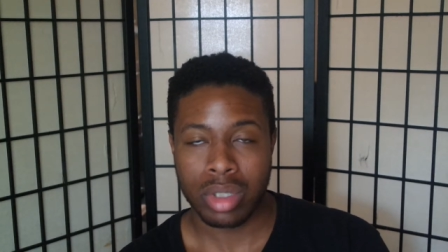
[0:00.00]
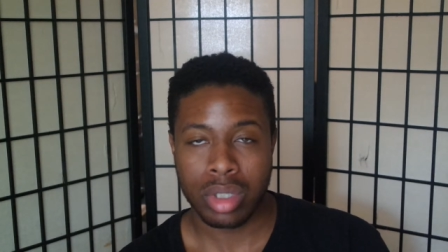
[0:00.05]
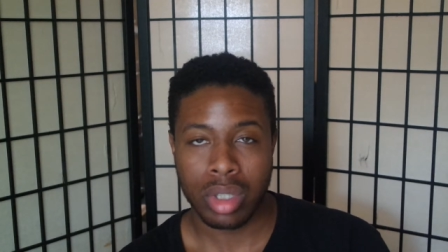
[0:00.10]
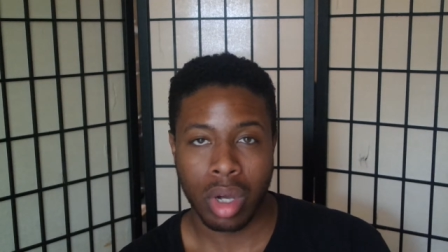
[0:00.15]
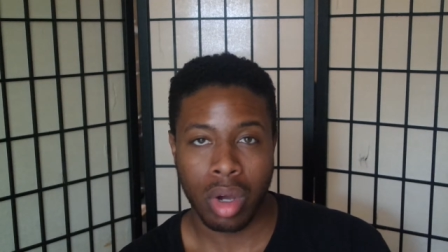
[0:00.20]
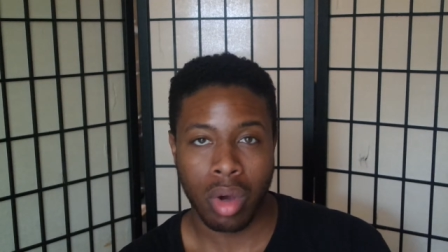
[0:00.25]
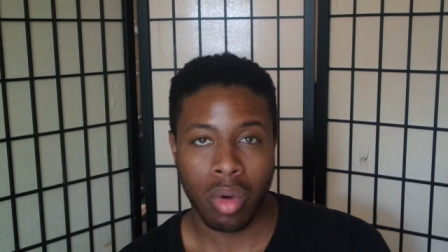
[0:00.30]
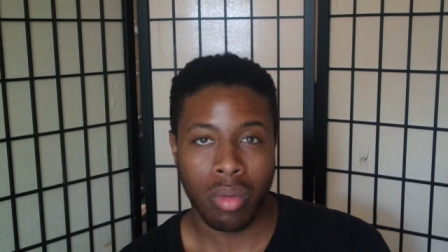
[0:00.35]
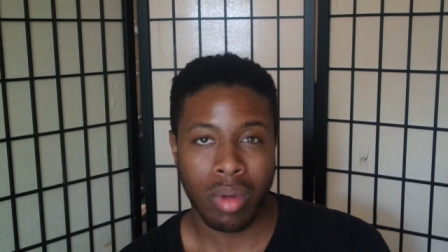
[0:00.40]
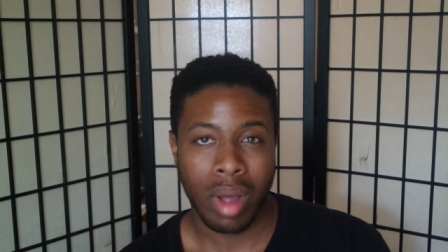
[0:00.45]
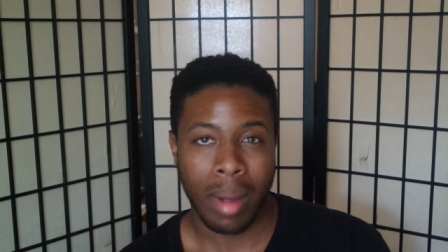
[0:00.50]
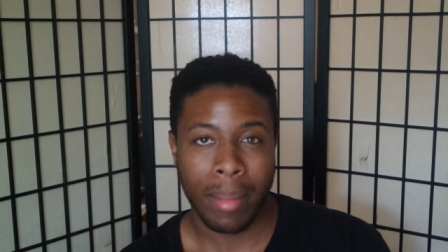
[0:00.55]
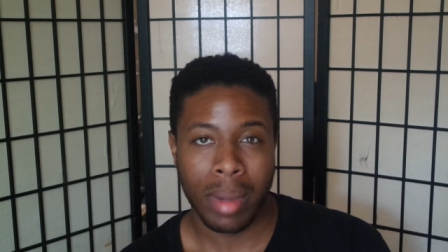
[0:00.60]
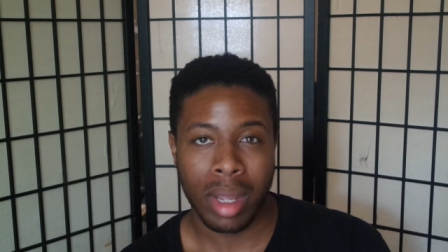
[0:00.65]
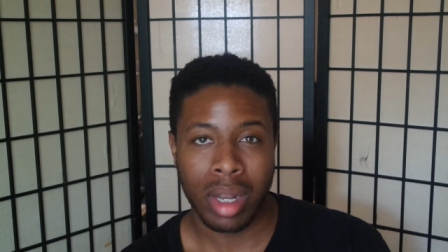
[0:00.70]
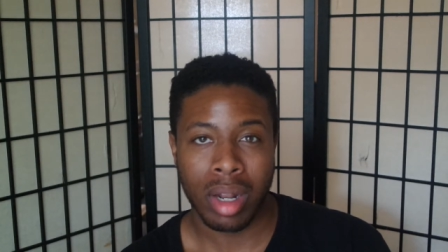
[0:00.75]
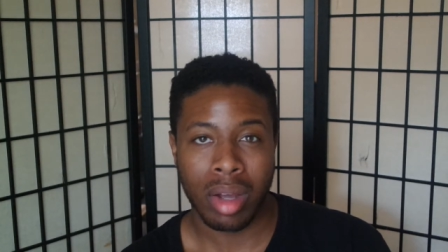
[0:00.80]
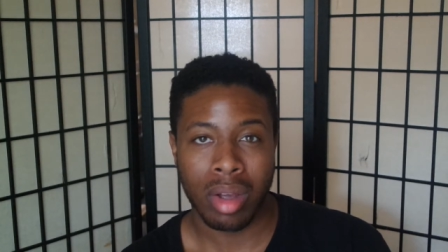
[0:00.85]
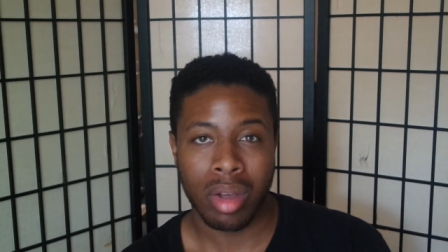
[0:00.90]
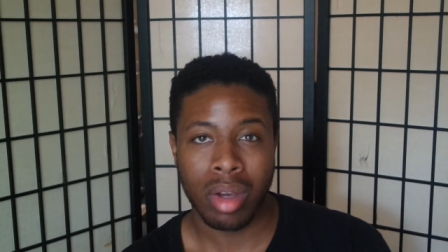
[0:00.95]
So, I
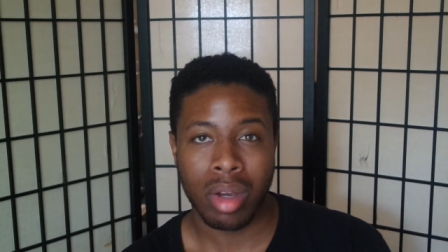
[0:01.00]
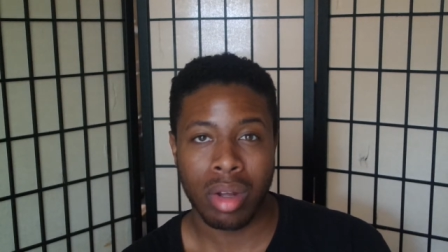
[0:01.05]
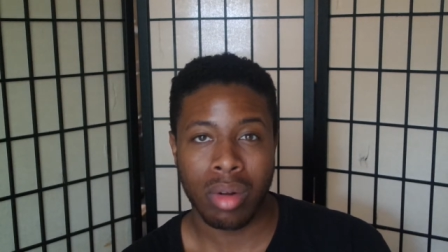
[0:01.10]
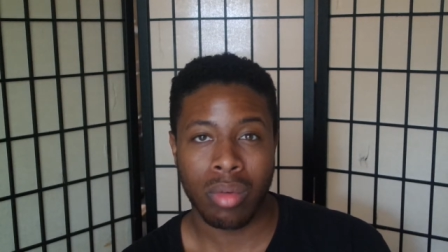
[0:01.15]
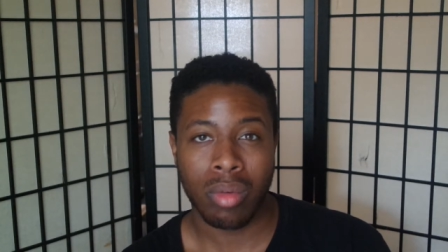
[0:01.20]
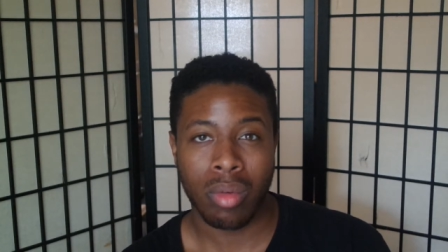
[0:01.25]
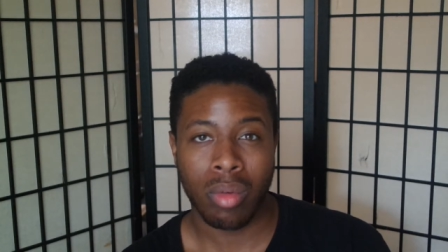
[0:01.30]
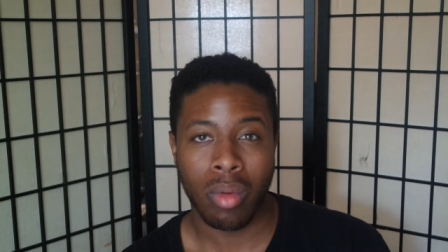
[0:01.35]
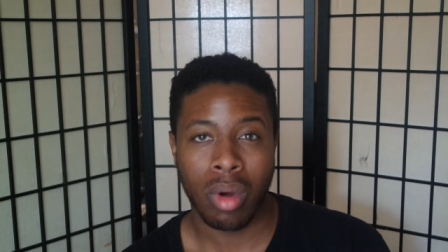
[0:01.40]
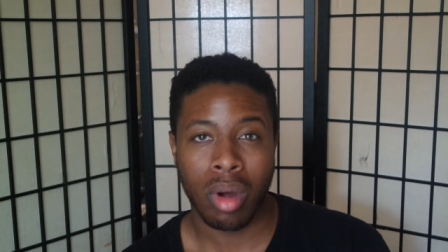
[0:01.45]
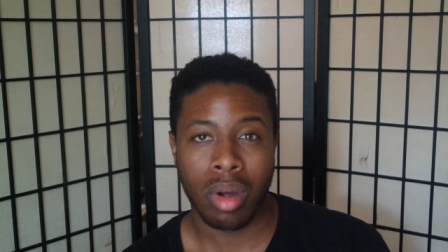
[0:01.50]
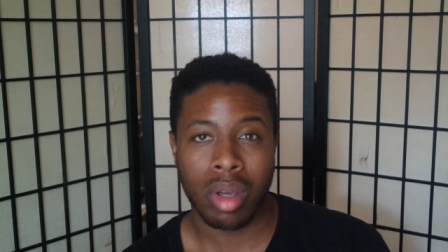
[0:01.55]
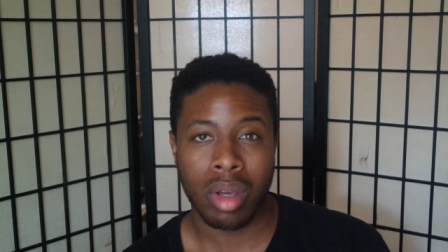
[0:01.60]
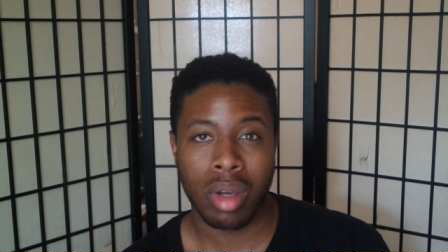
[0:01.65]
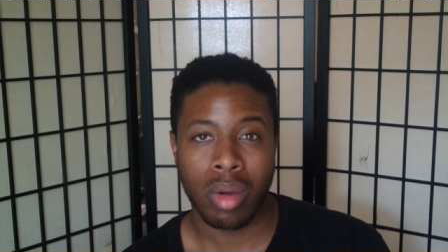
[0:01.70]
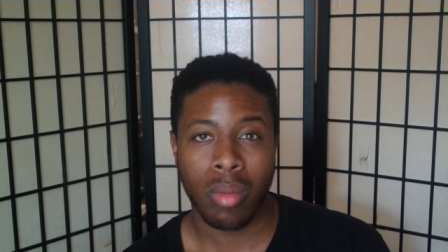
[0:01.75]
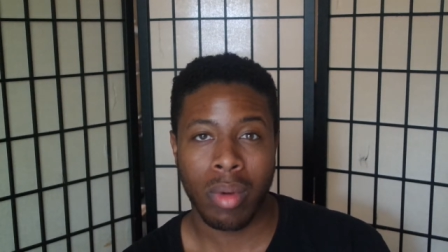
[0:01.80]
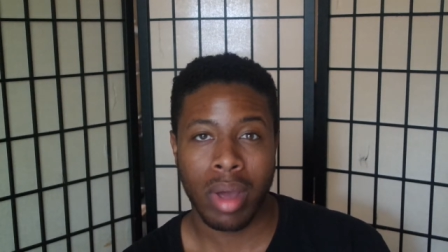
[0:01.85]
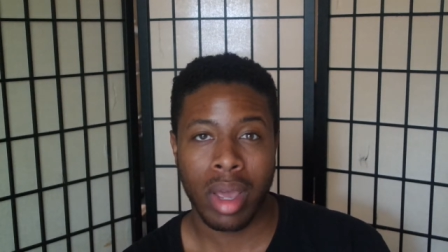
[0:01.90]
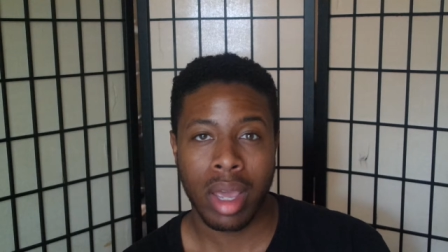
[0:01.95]
mean, a good one
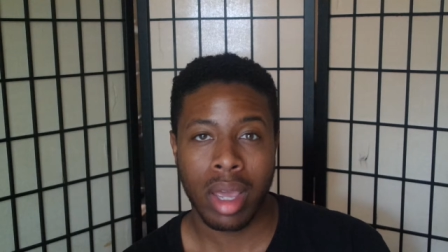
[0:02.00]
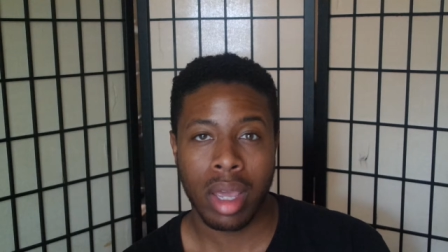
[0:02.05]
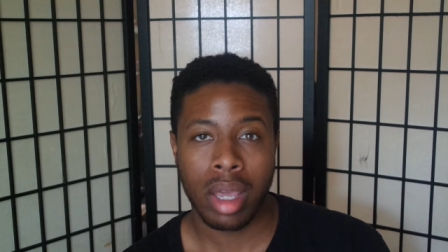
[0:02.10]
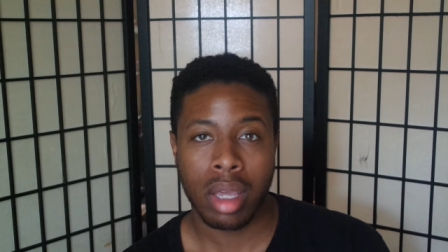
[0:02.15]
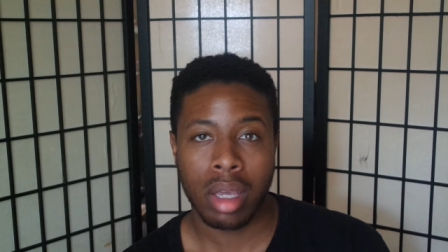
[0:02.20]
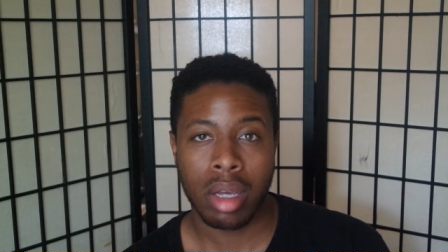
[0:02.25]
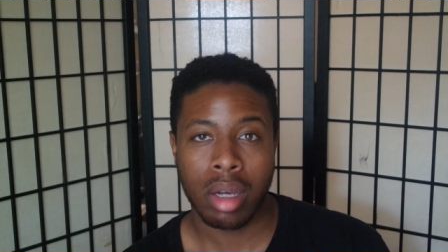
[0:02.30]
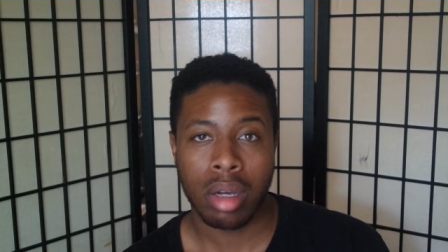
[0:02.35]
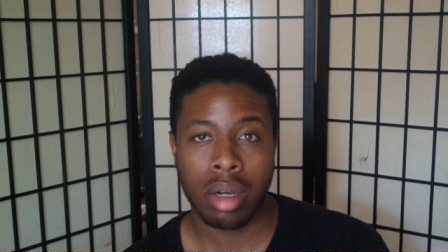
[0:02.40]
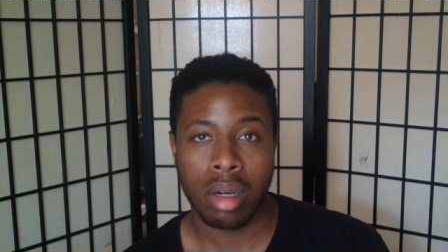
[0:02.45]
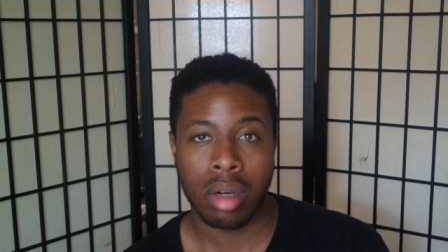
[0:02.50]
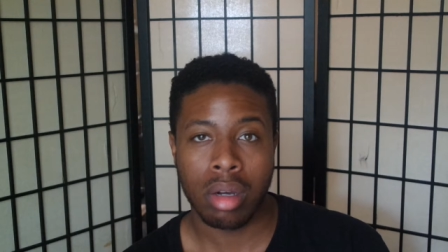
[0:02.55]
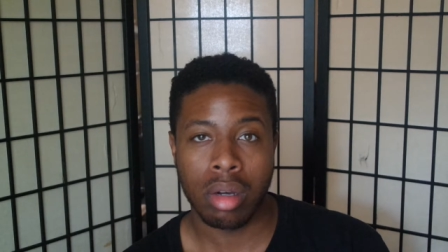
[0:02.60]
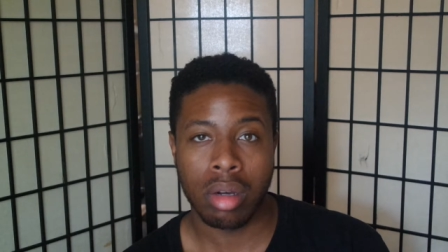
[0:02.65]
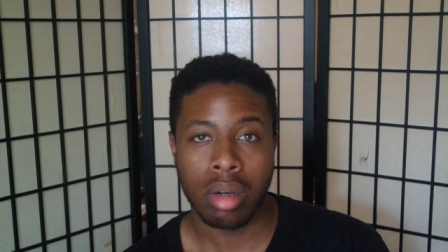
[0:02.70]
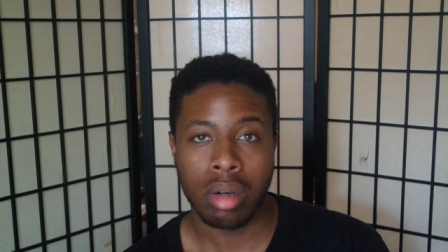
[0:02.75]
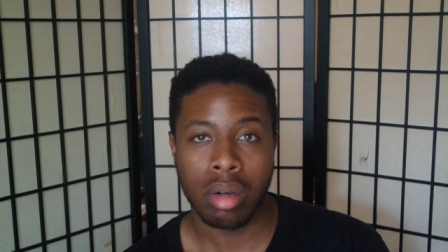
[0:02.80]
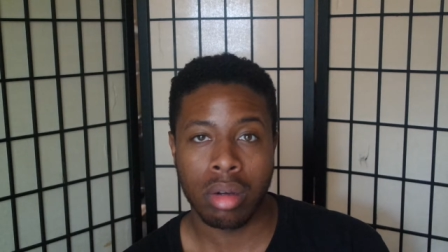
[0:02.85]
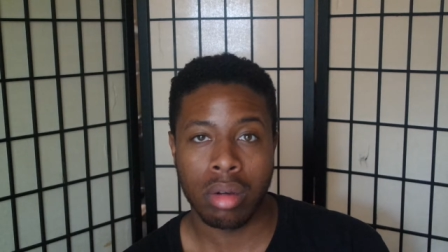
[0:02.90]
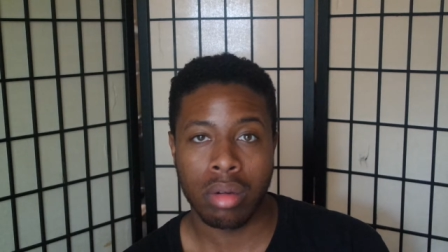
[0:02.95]
good way
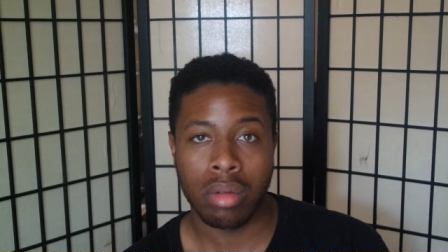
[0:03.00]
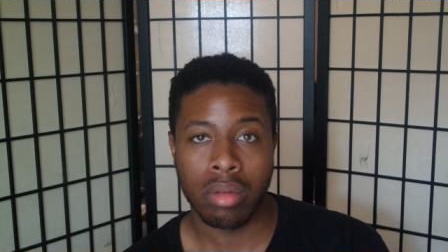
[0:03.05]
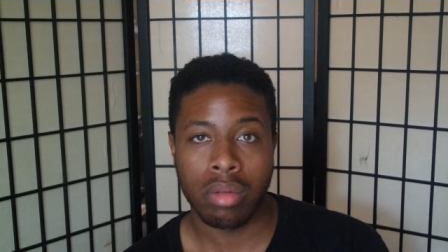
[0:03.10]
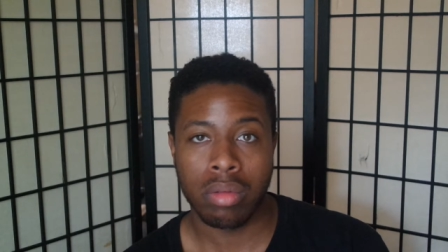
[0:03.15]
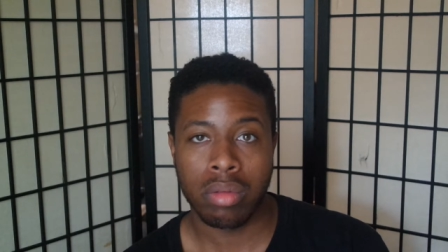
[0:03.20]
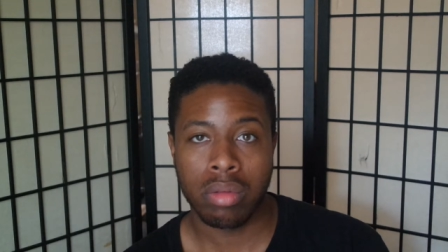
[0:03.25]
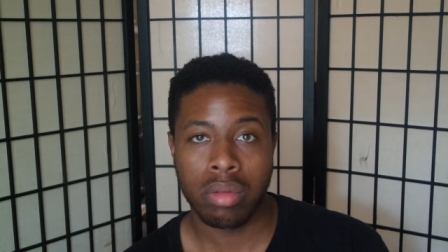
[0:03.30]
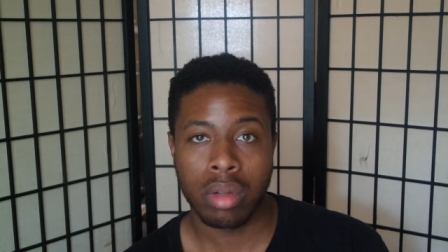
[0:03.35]
of